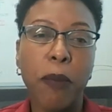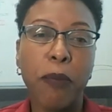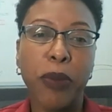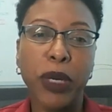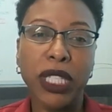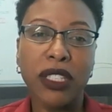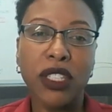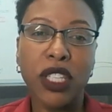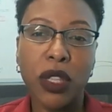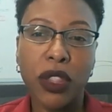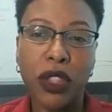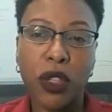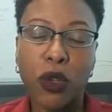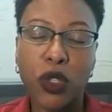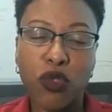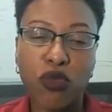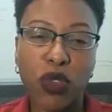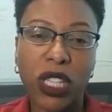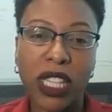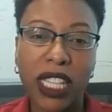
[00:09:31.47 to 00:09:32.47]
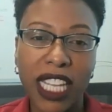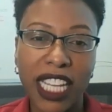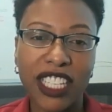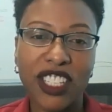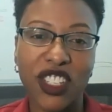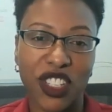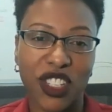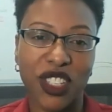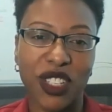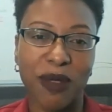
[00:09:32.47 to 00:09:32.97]
But those
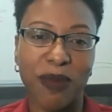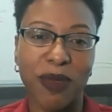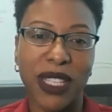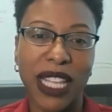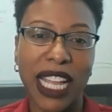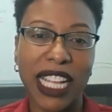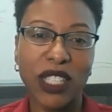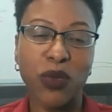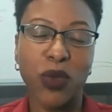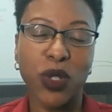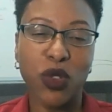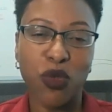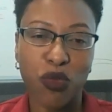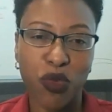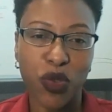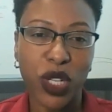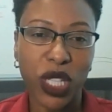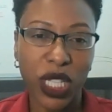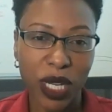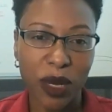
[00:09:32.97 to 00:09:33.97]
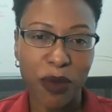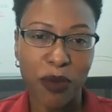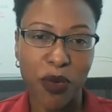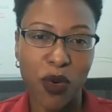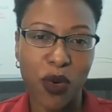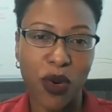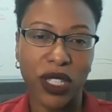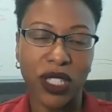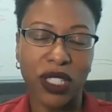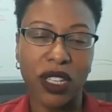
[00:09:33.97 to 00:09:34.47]
relationships, that's what's really
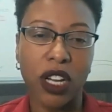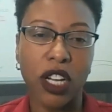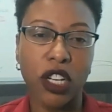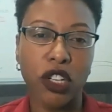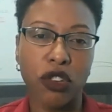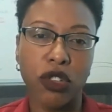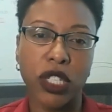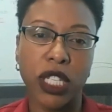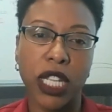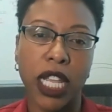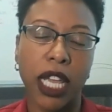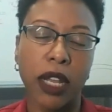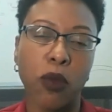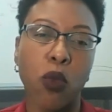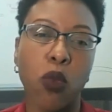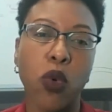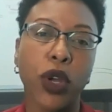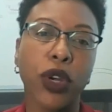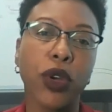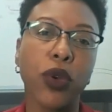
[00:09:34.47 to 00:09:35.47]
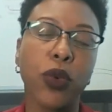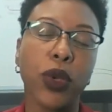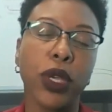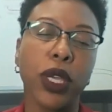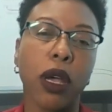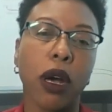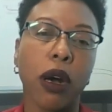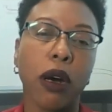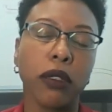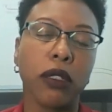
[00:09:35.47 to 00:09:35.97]
important, to understand what are
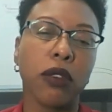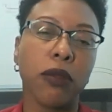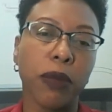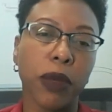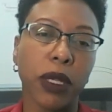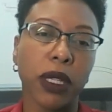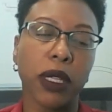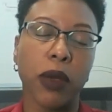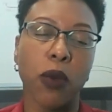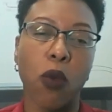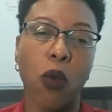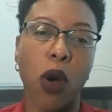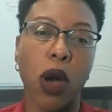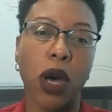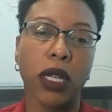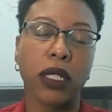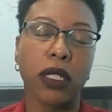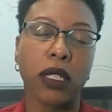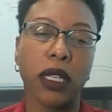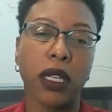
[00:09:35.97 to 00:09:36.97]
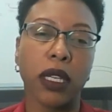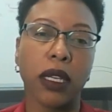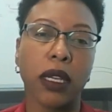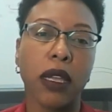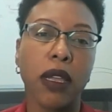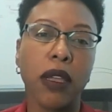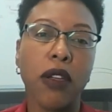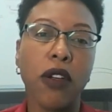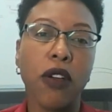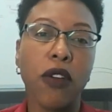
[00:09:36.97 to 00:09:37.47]
we ultimately wanting
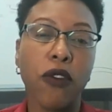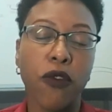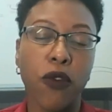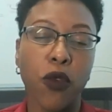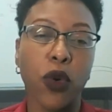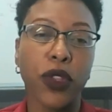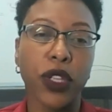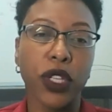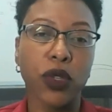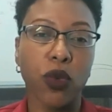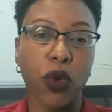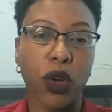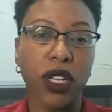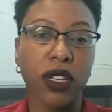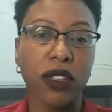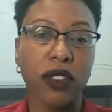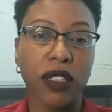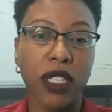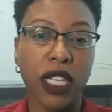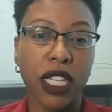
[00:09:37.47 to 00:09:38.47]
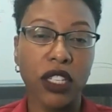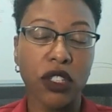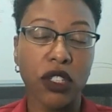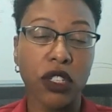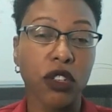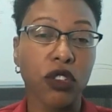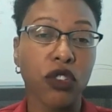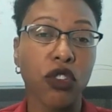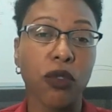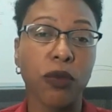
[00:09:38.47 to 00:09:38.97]
for this
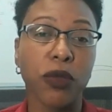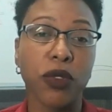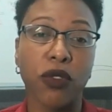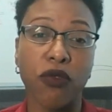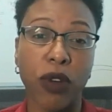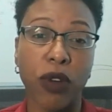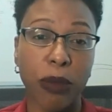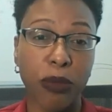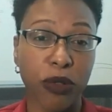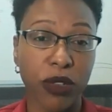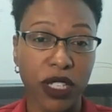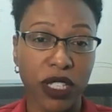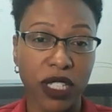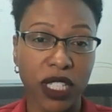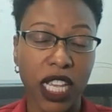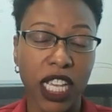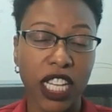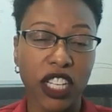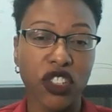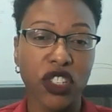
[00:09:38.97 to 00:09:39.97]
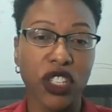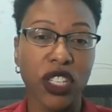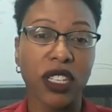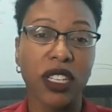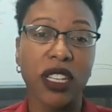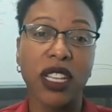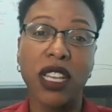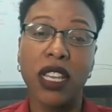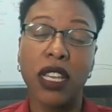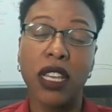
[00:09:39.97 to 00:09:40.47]
organization in terms of
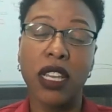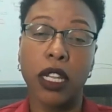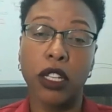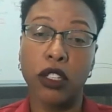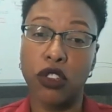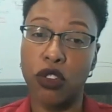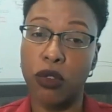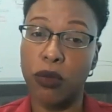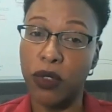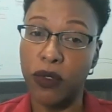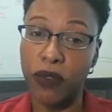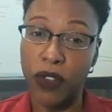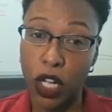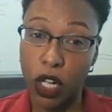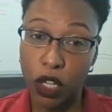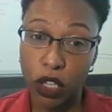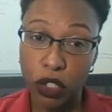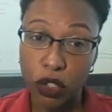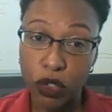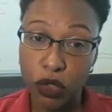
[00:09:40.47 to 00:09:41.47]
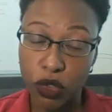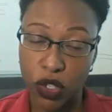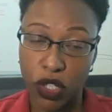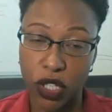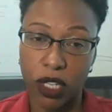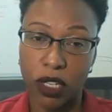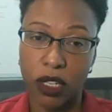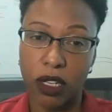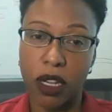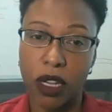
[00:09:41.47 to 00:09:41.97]
representation, in terms of
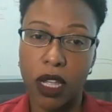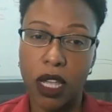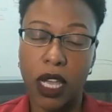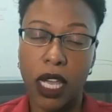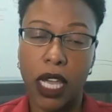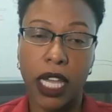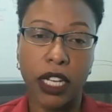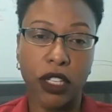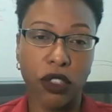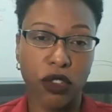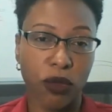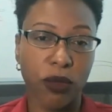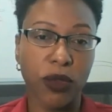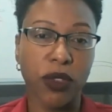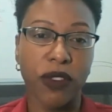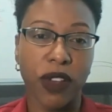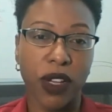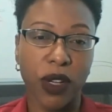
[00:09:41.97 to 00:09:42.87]
inclusion, and in terms of